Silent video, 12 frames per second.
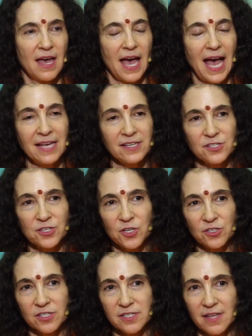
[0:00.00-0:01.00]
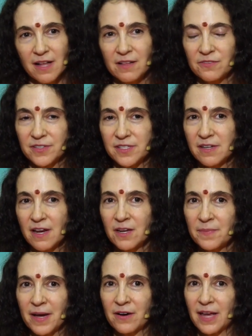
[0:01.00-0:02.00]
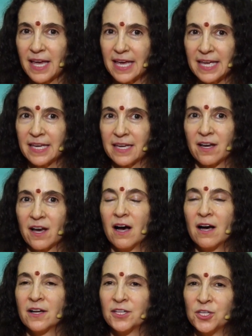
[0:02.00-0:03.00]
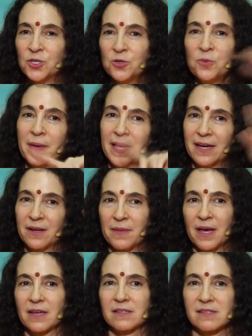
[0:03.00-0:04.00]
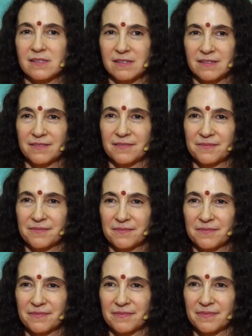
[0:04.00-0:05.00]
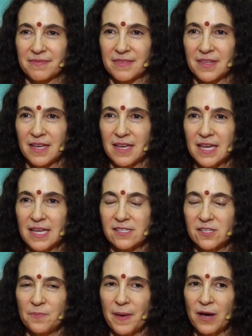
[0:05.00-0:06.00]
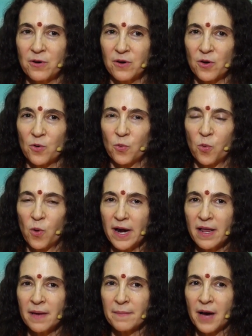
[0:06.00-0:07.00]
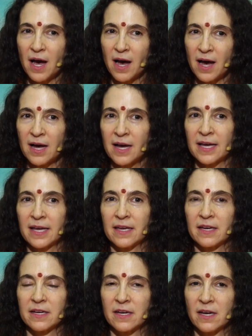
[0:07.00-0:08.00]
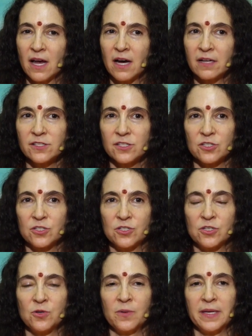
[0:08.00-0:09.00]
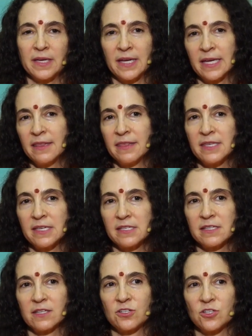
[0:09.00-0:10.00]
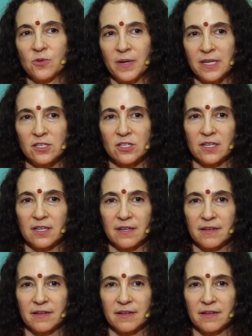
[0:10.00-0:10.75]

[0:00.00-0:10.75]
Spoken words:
Ask yourself, it's not about, hey, God, you made a mess. It's about, what am I not doing in this situation